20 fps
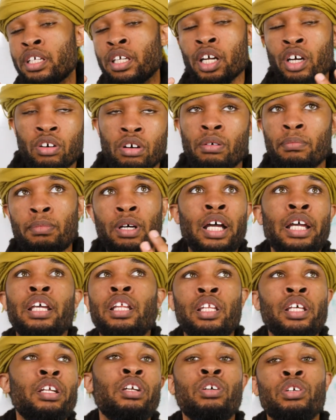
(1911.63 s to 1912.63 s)

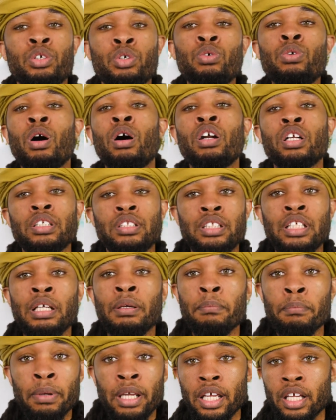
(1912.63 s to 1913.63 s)
Yirmeyahleonard, you're gonna
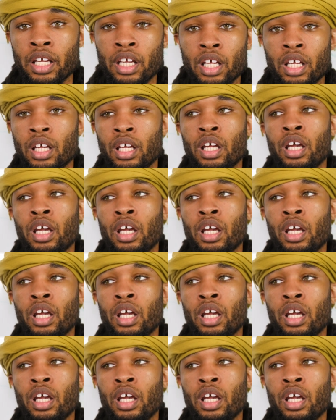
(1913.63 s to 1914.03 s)
see me.